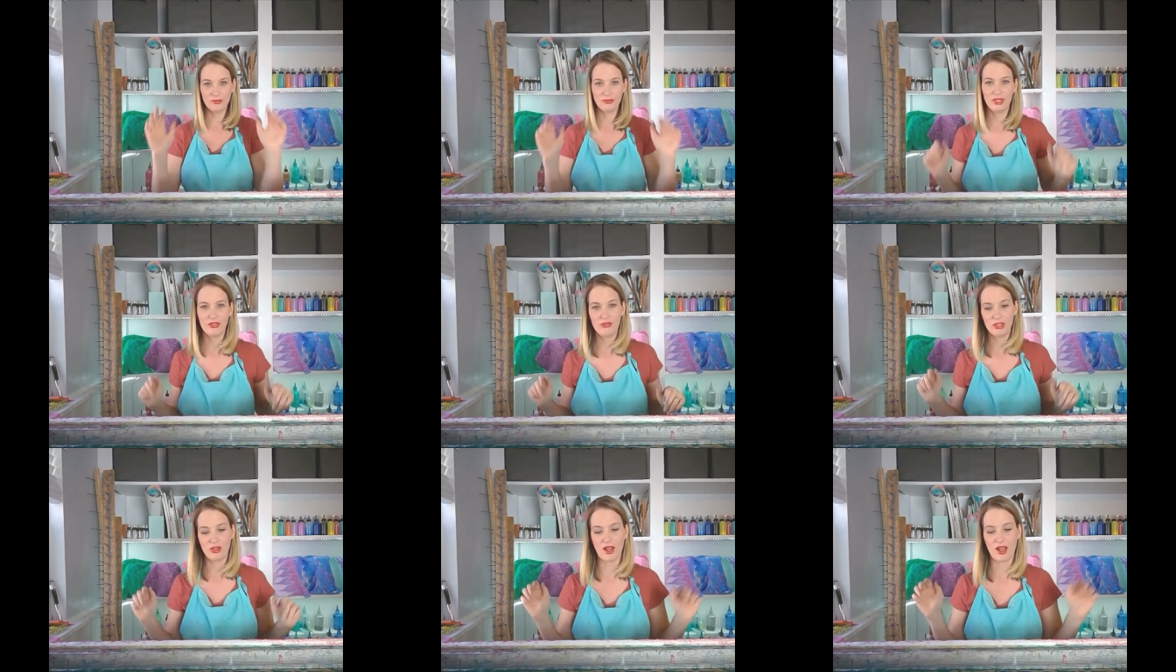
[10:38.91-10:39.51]
Believe
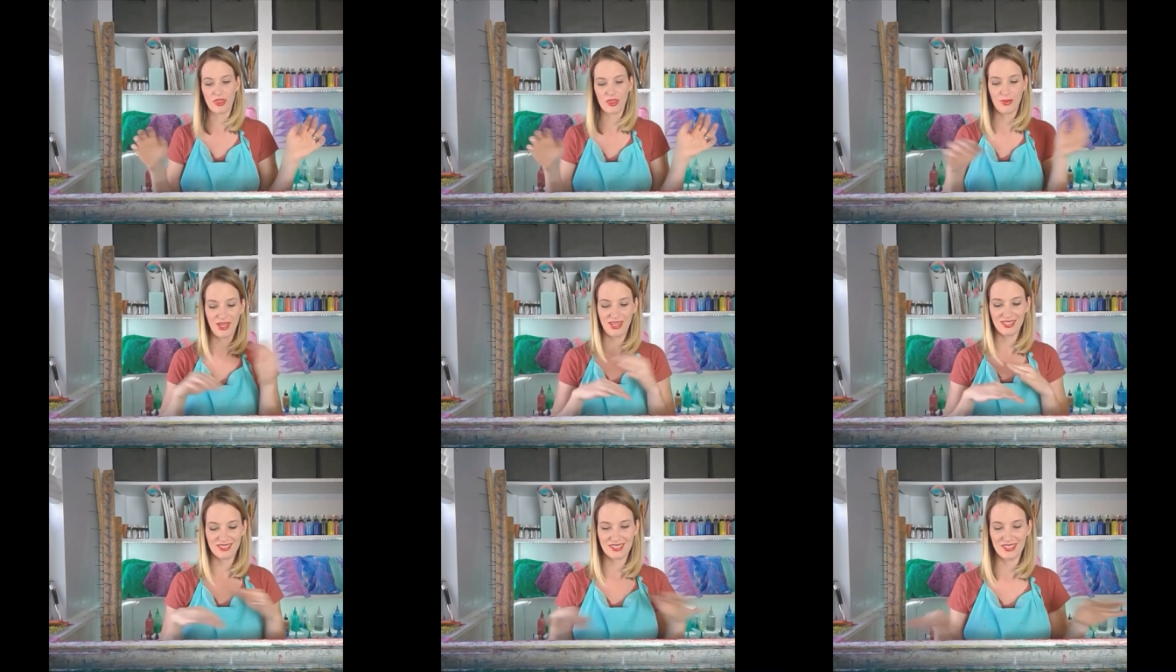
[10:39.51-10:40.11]
it or not, the paint
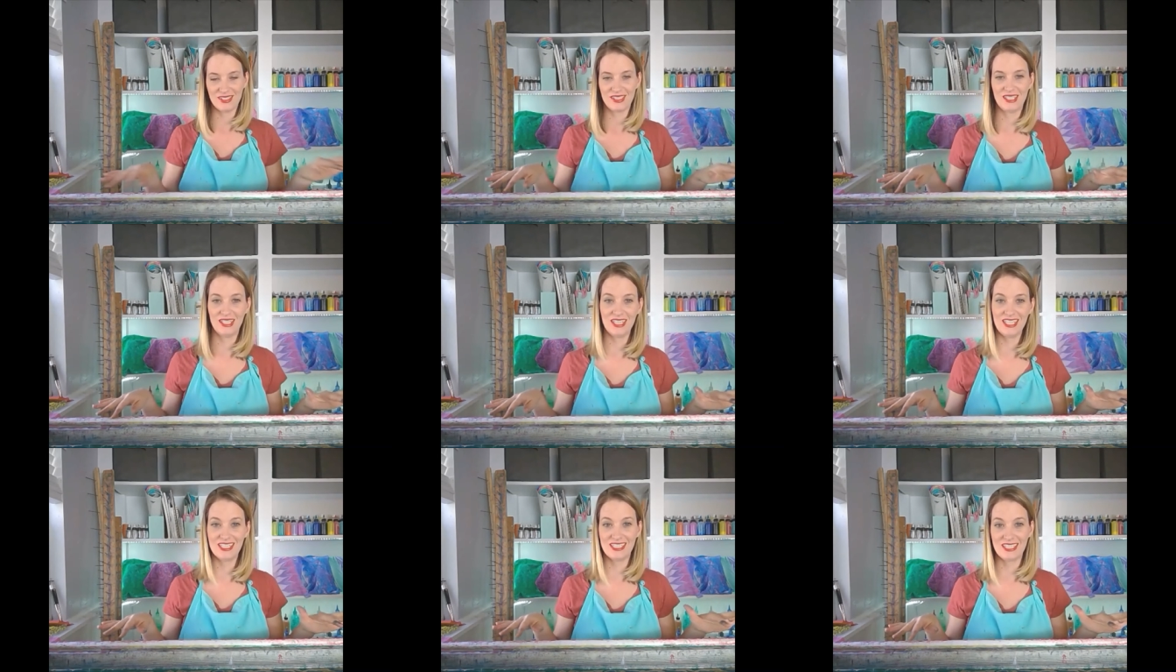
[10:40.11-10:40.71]
has
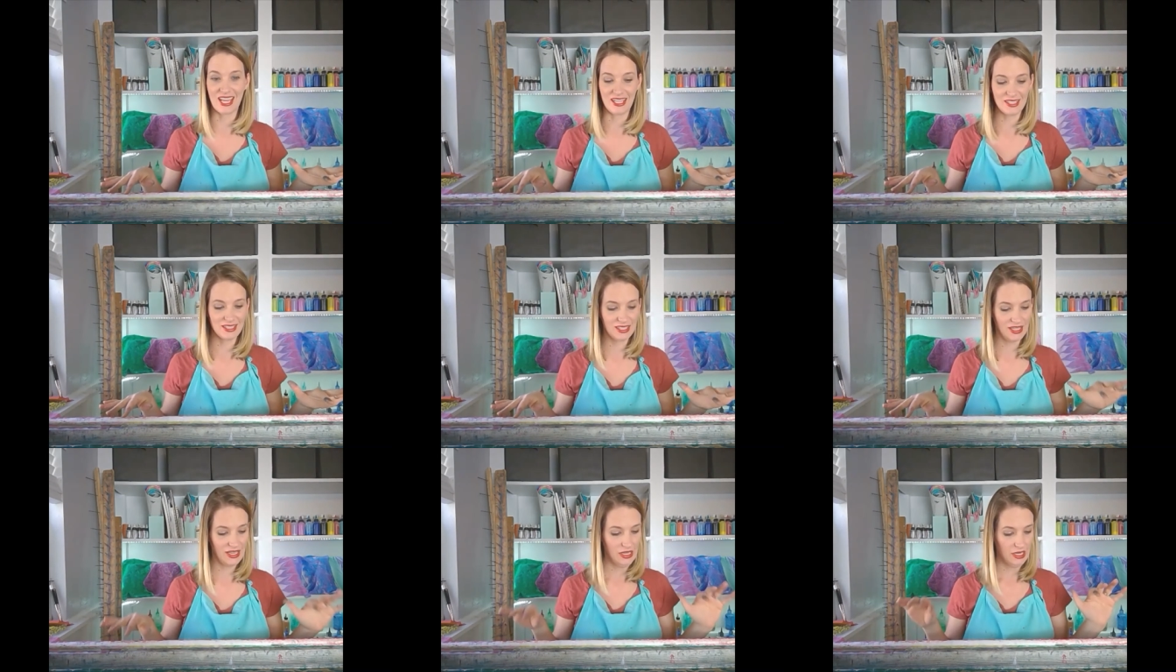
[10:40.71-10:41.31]
instantly set
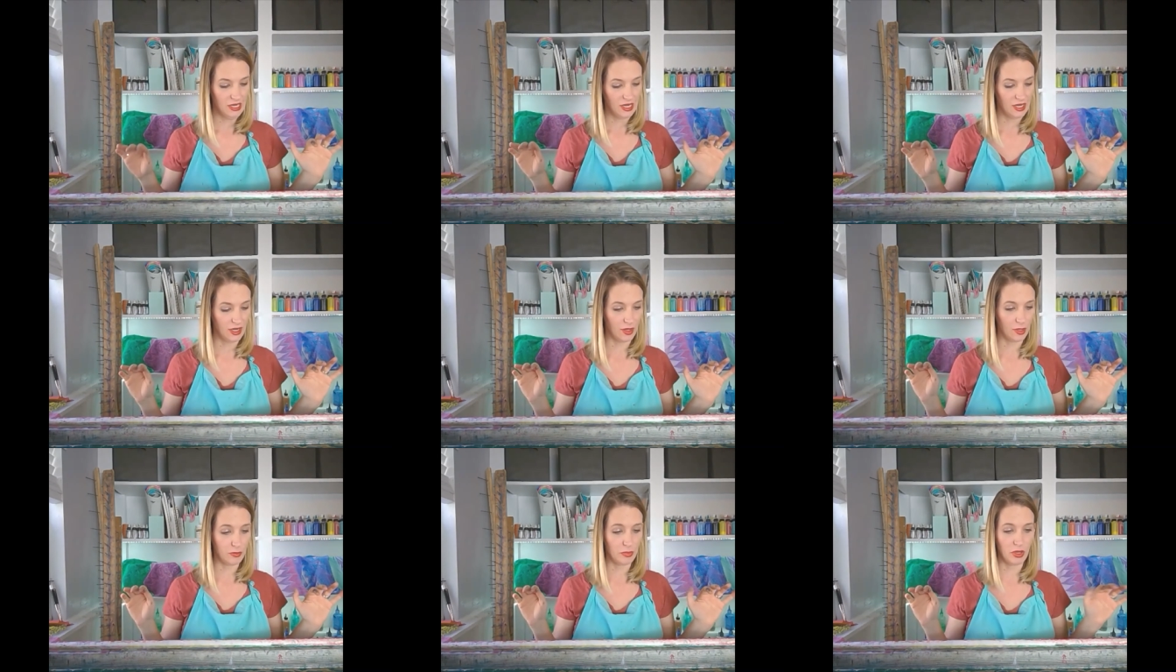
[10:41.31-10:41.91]

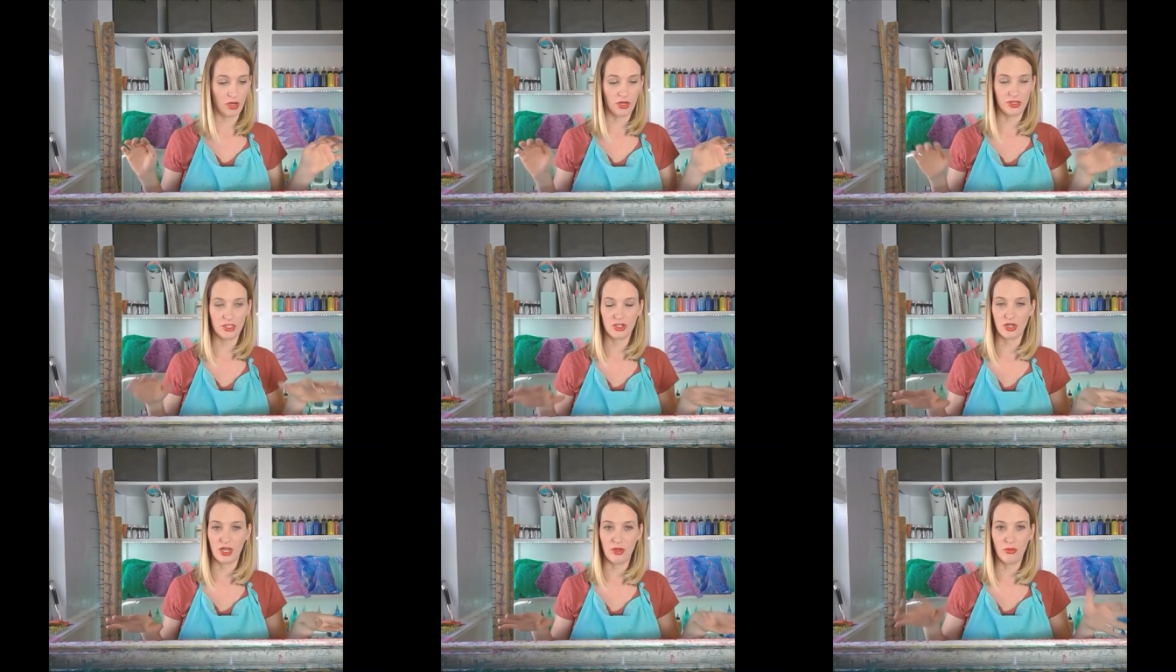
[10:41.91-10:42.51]
on the
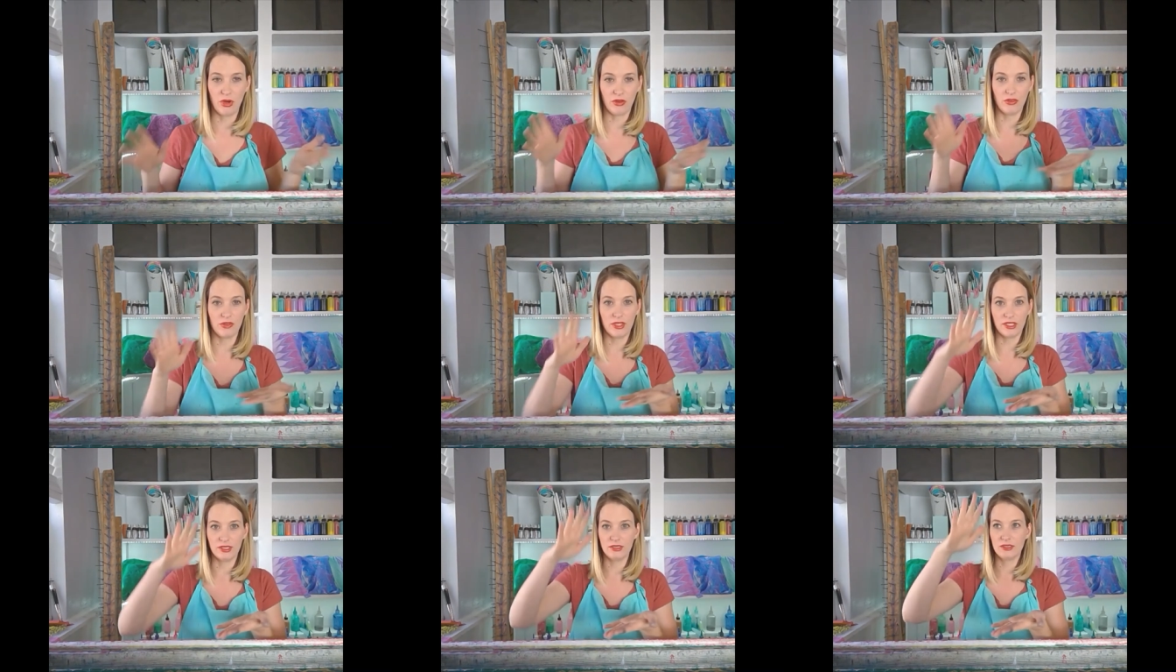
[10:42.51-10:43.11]
tray. Wherever
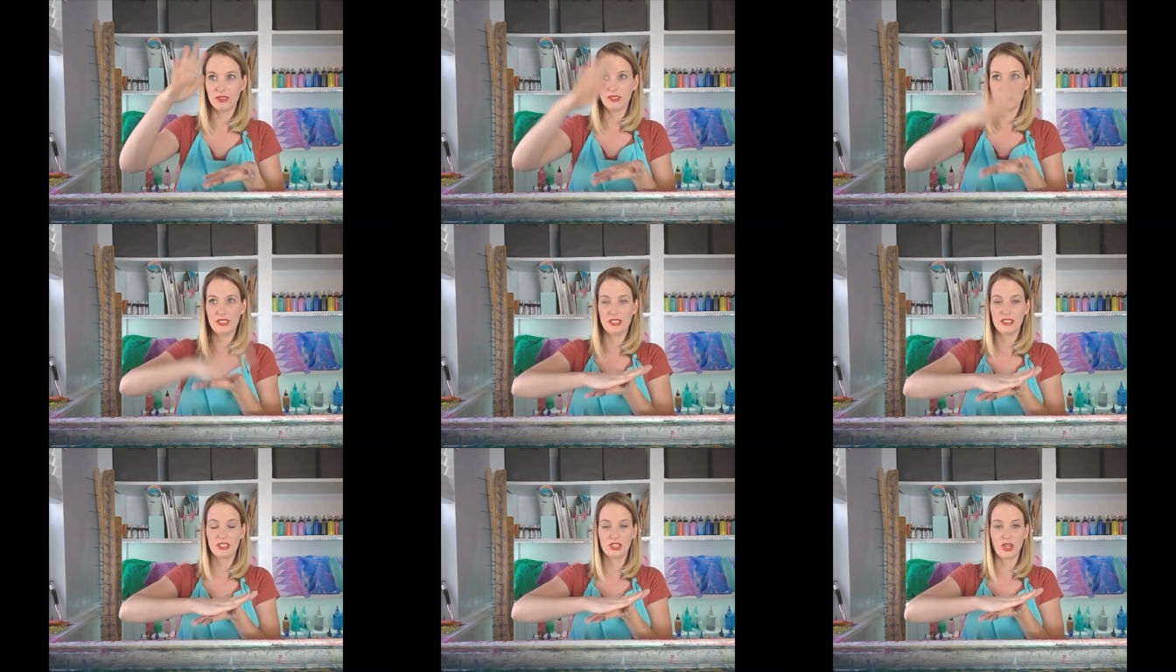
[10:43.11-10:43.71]
the
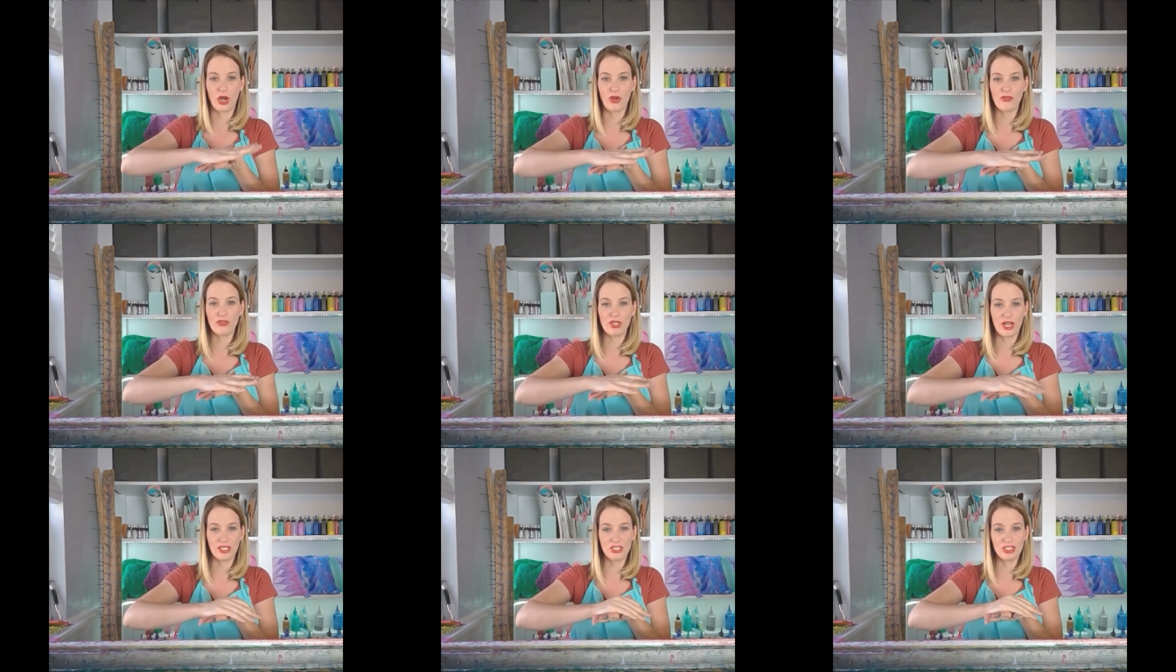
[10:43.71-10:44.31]
scarf
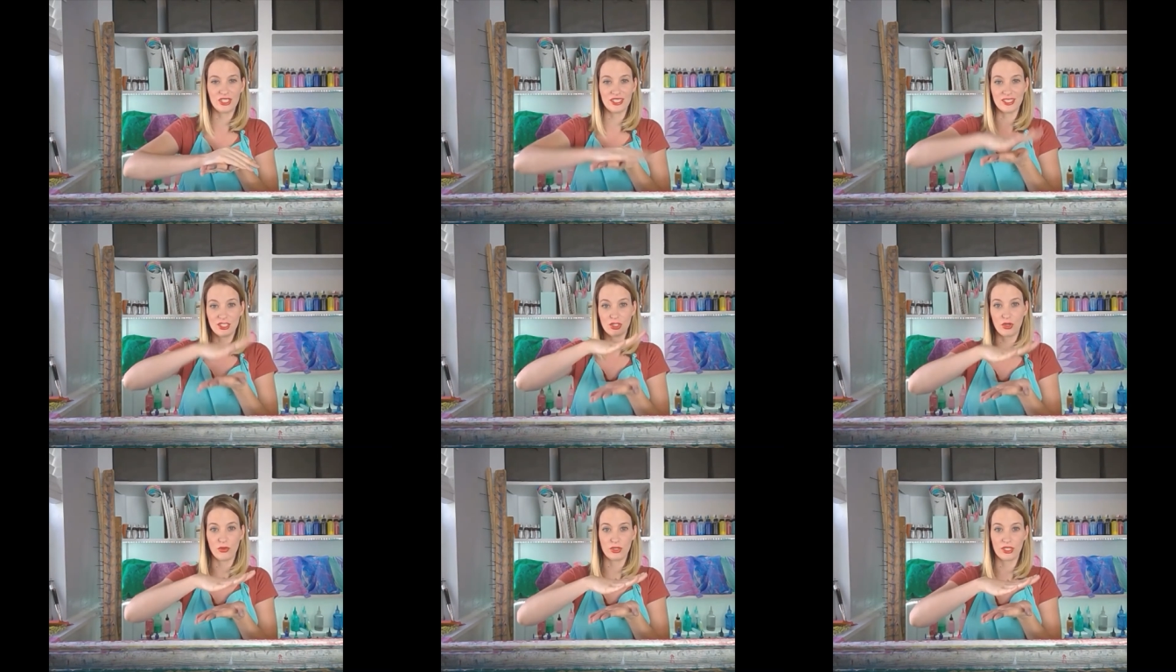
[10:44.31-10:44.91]
touched, it
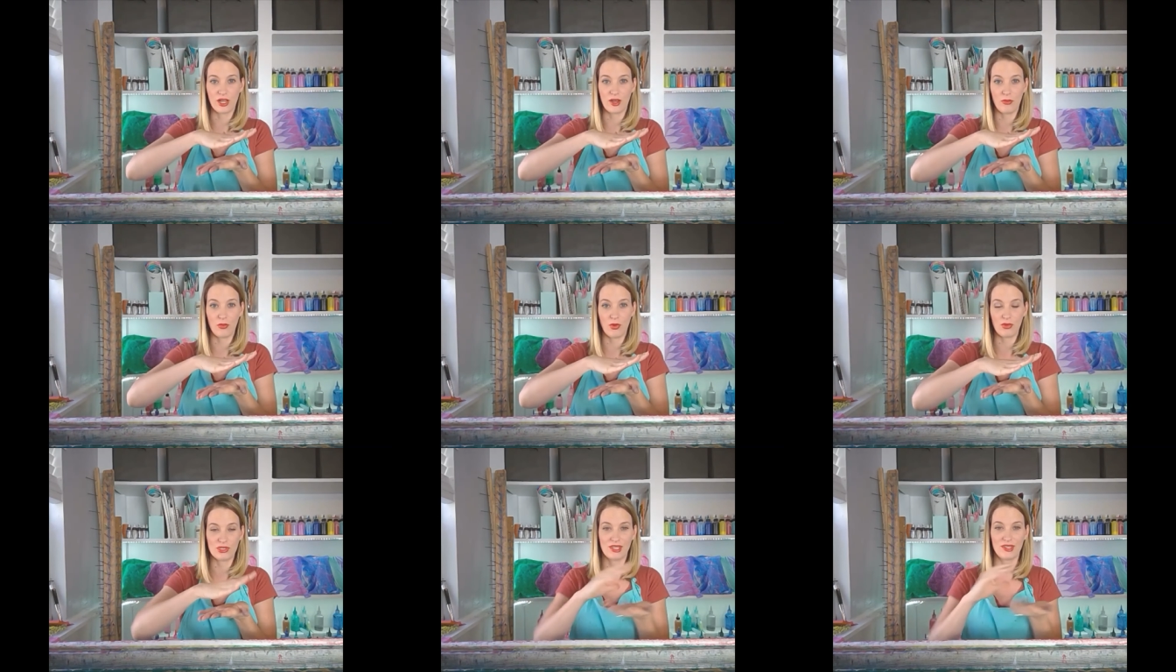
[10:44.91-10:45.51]
soaked up what
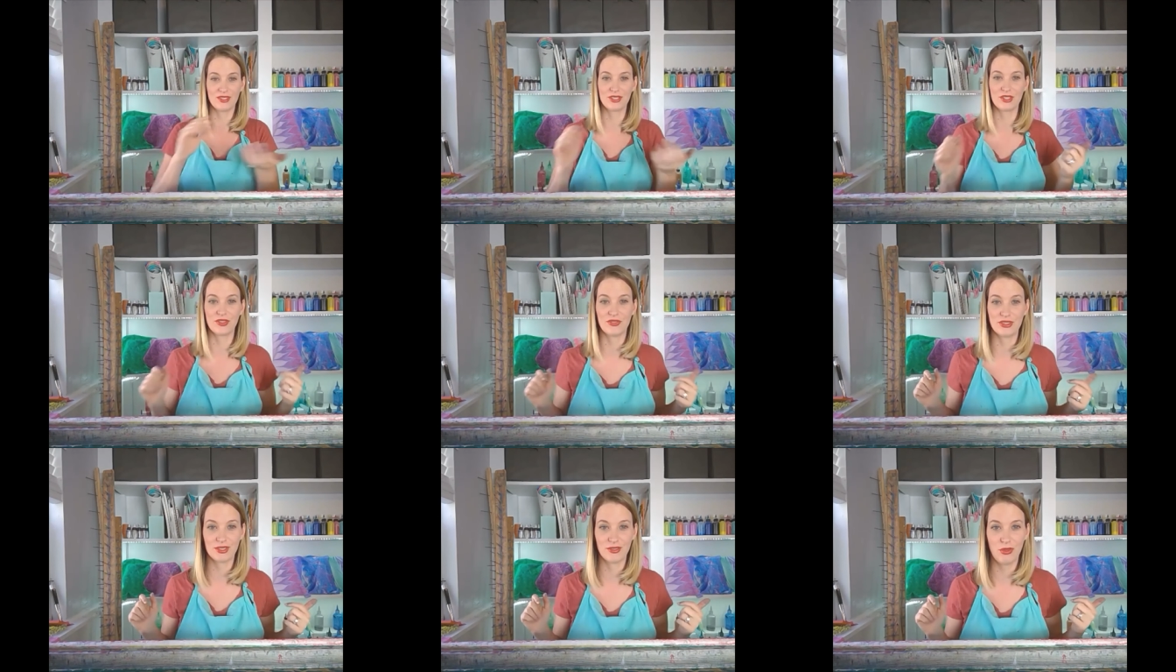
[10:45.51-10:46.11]
was on the
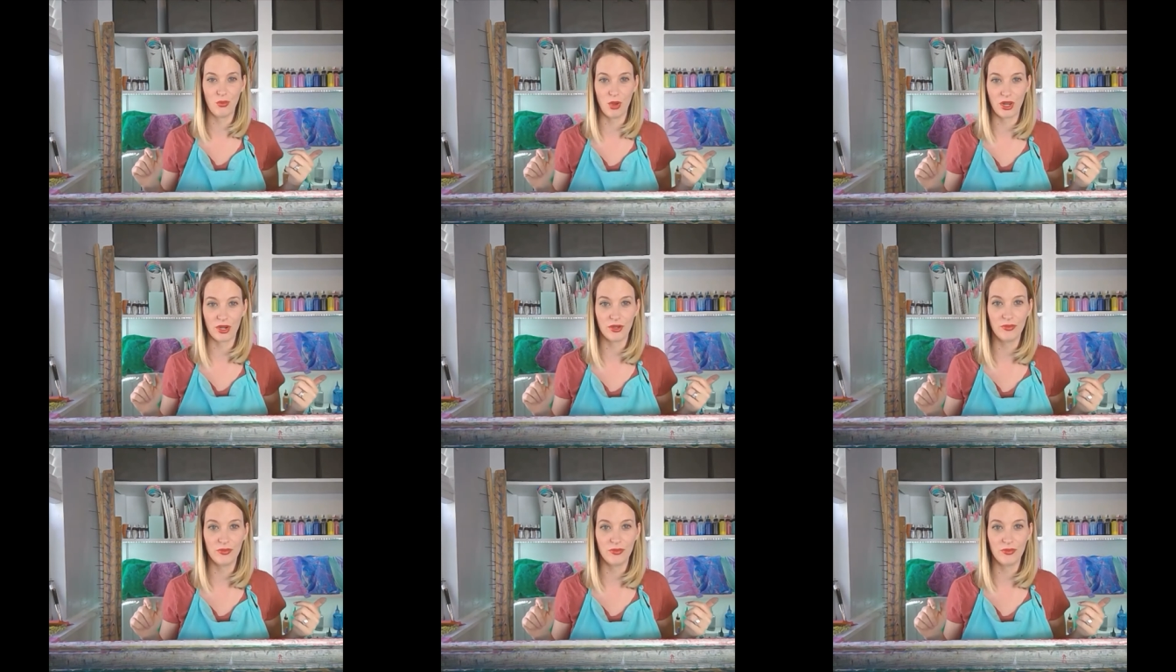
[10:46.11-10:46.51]
surface of the water.